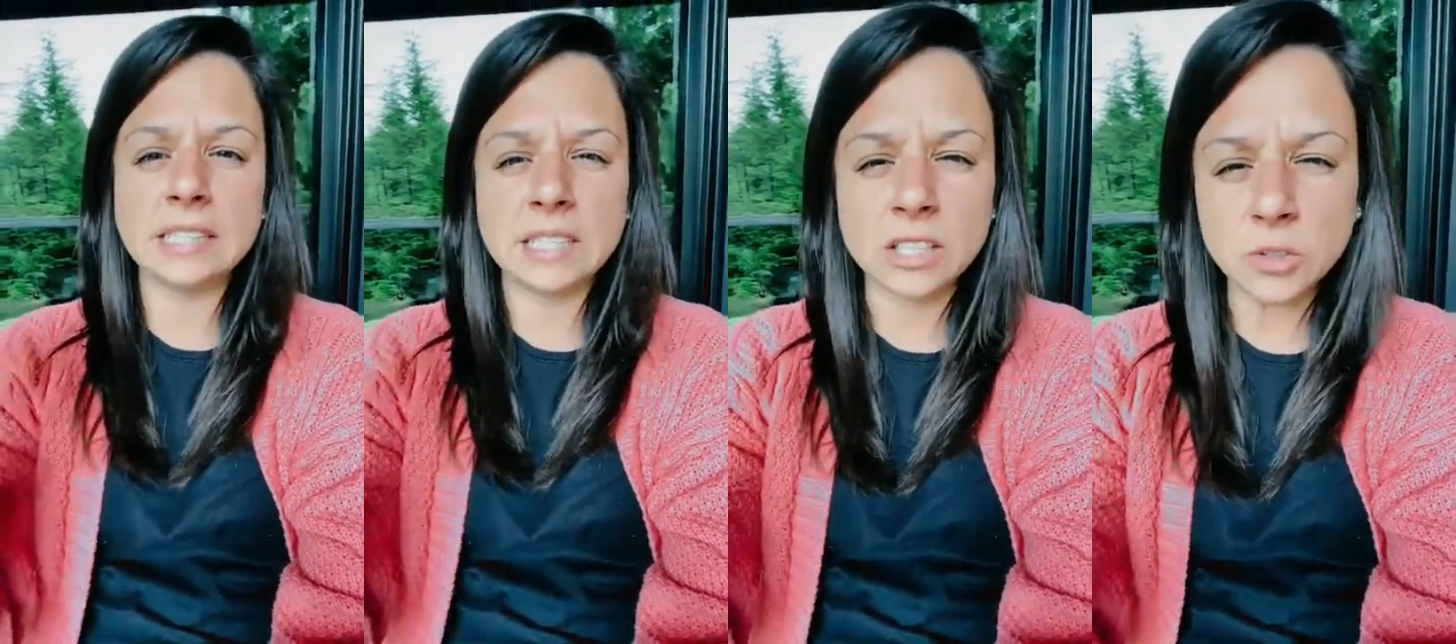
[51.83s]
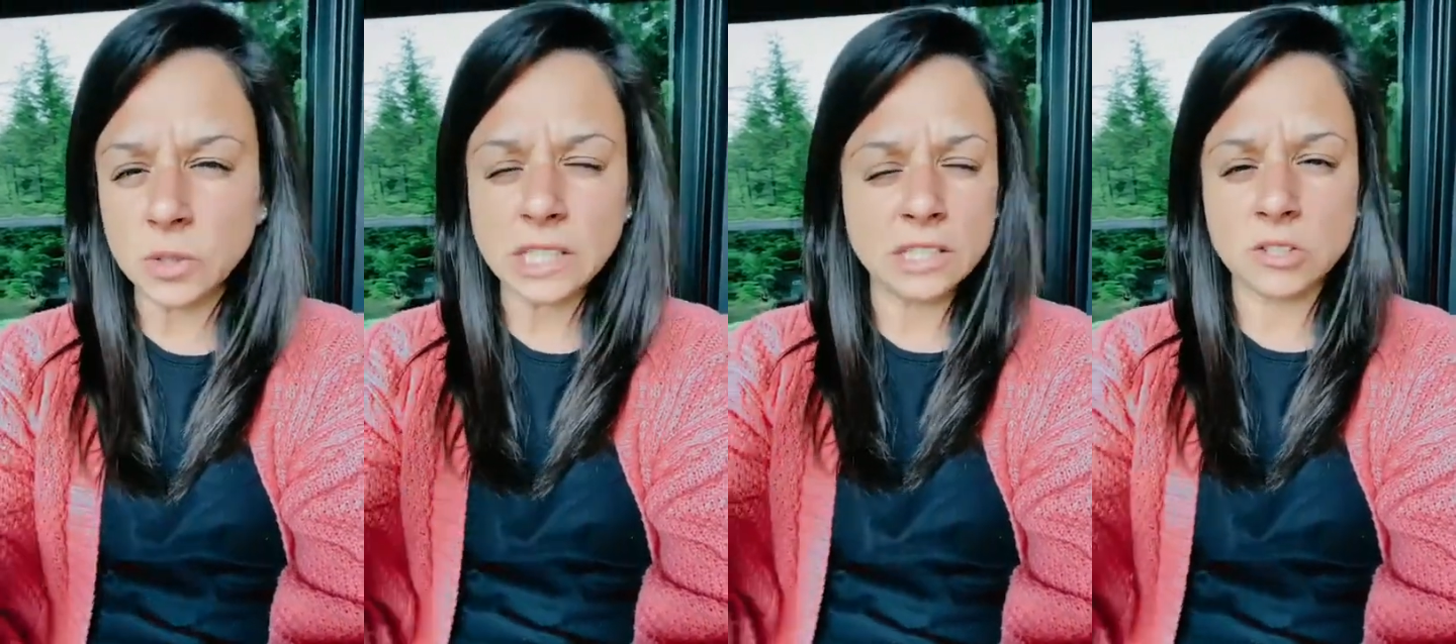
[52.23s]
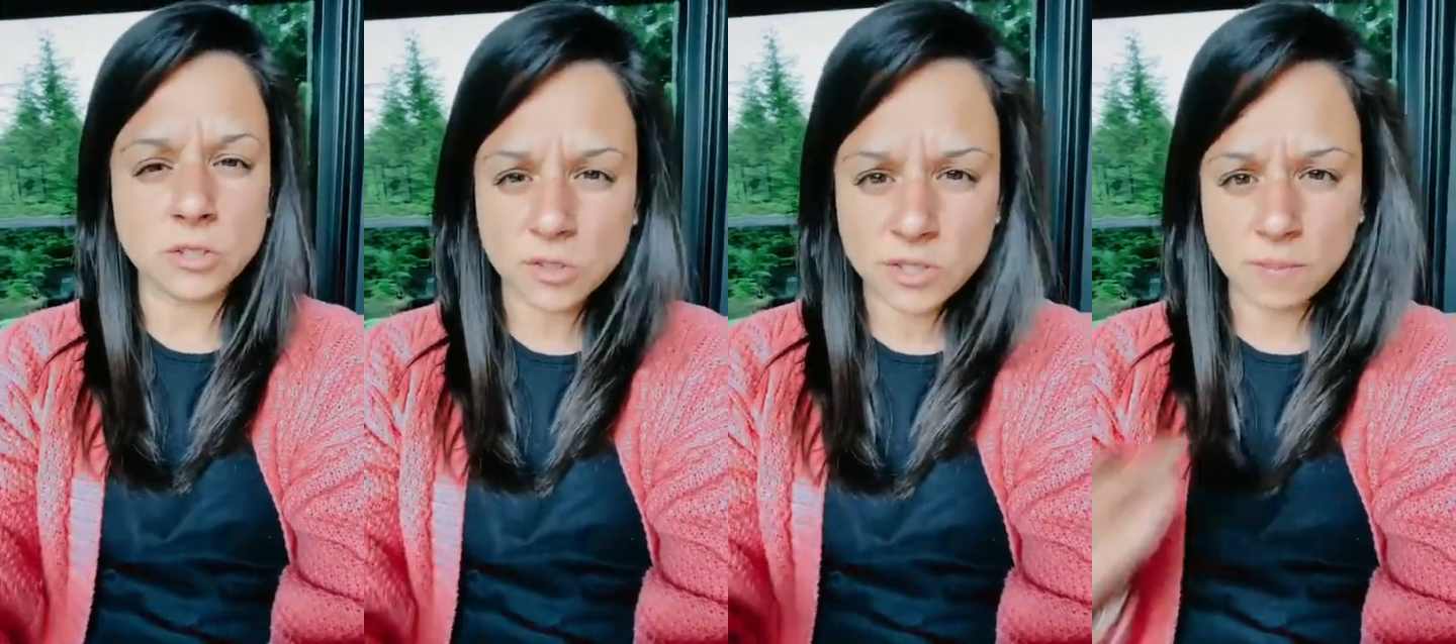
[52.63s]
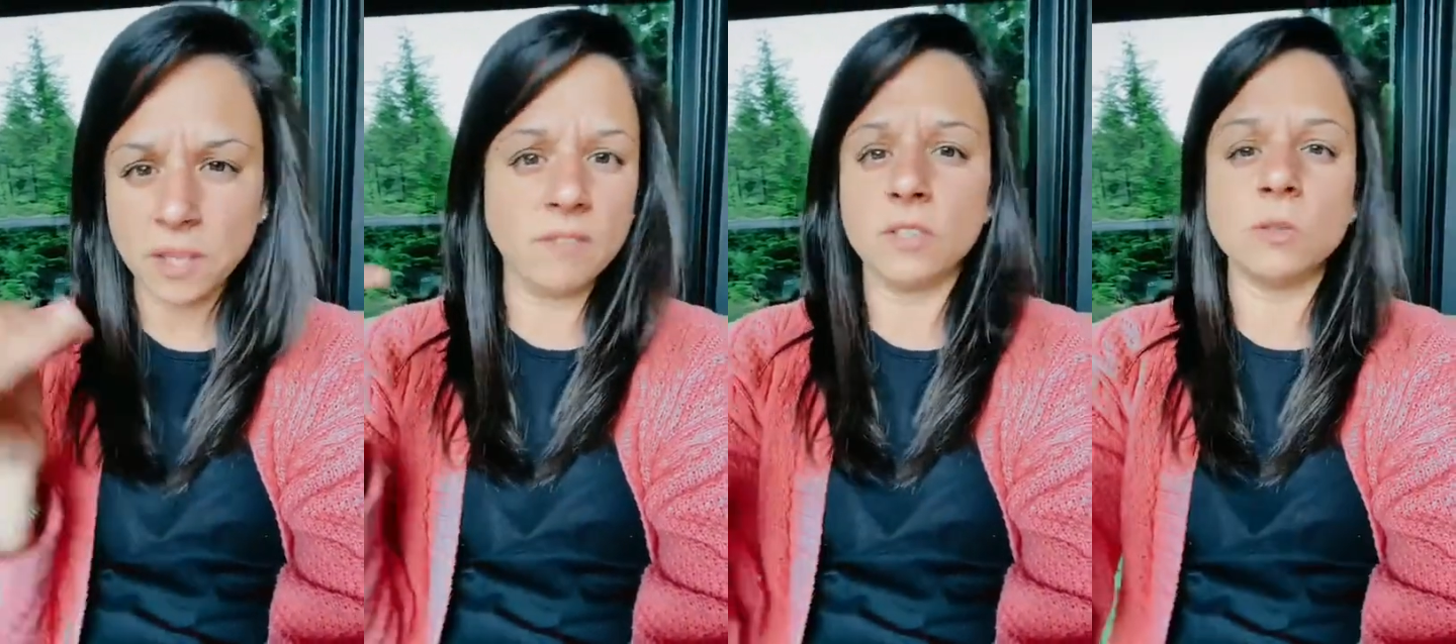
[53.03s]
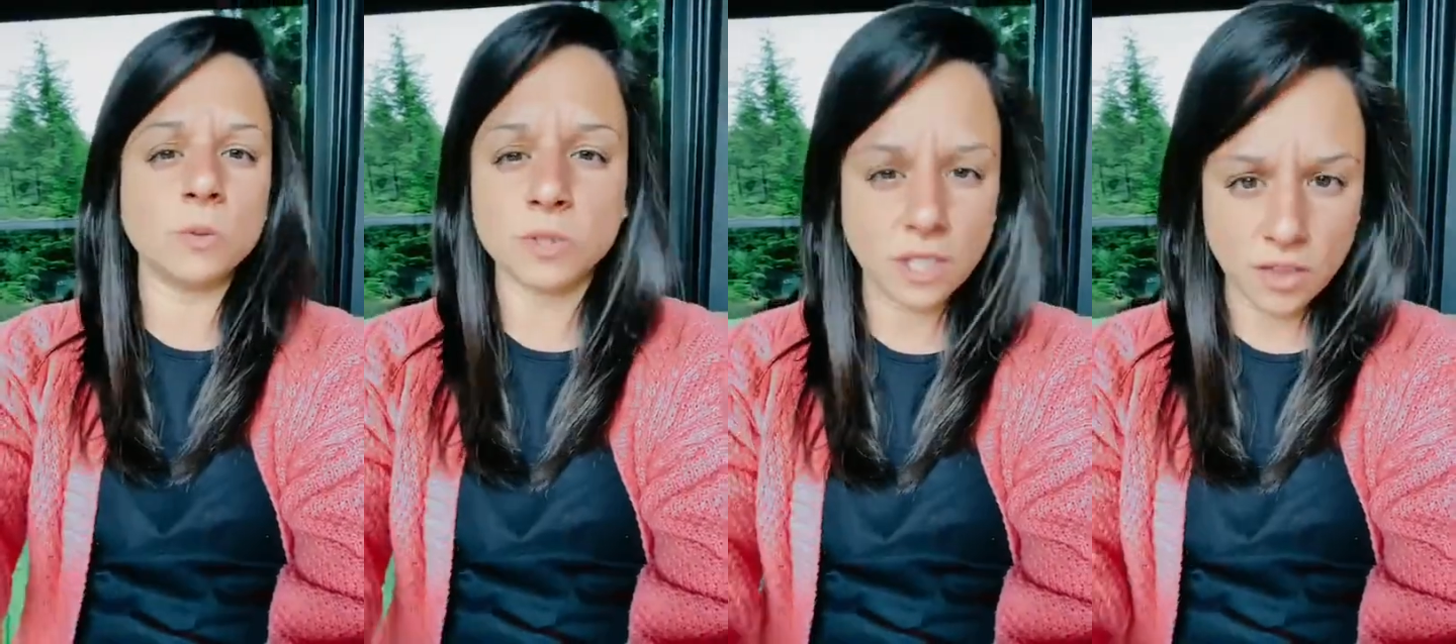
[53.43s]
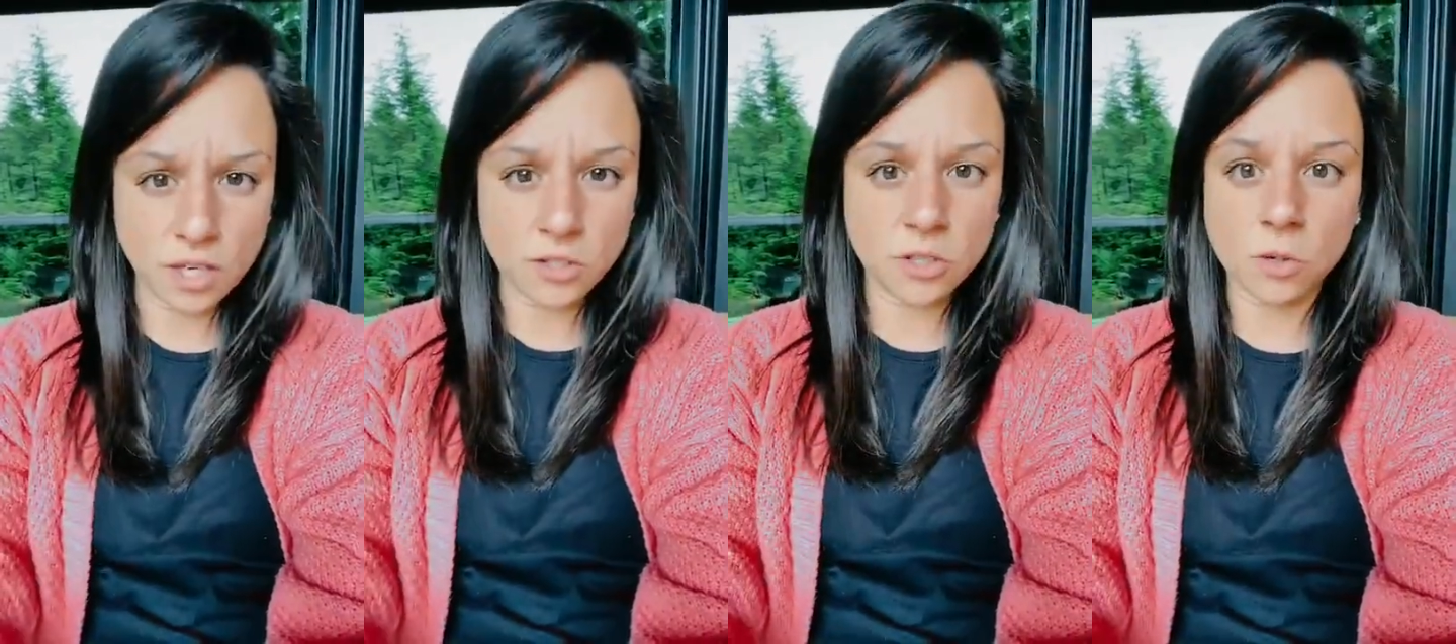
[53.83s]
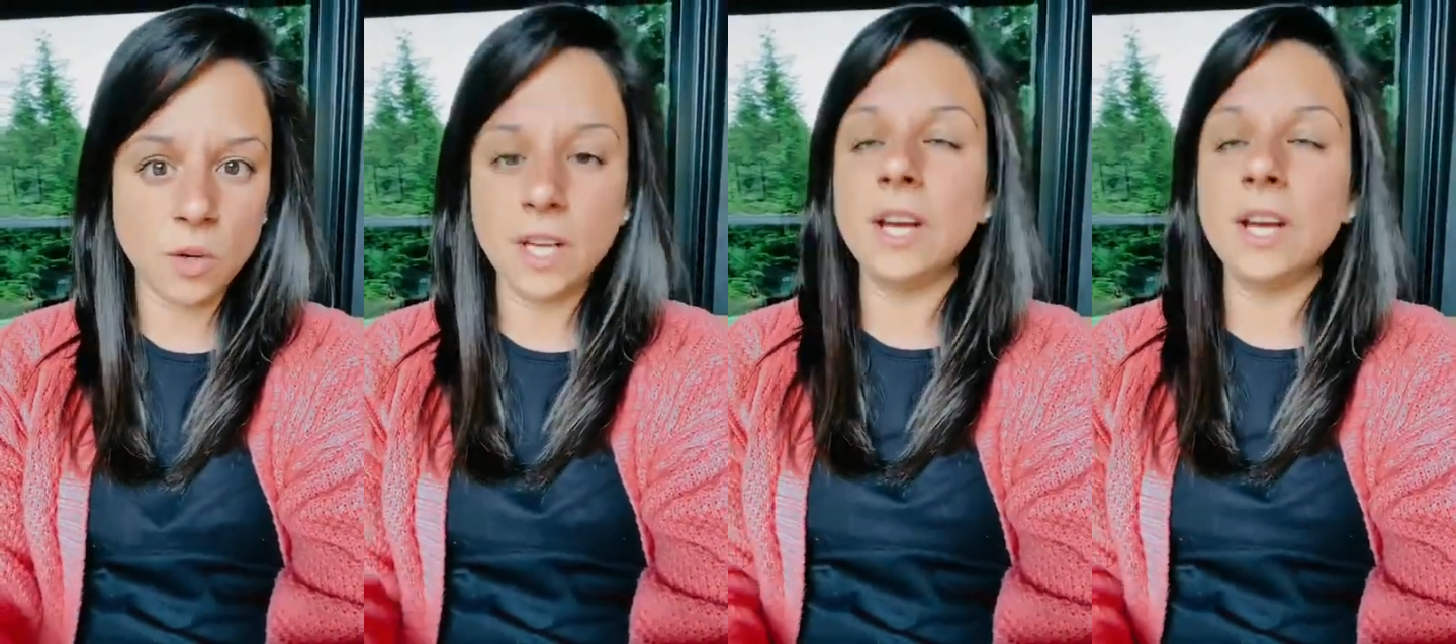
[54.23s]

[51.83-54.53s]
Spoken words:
needed to do something even though there was nothing to do.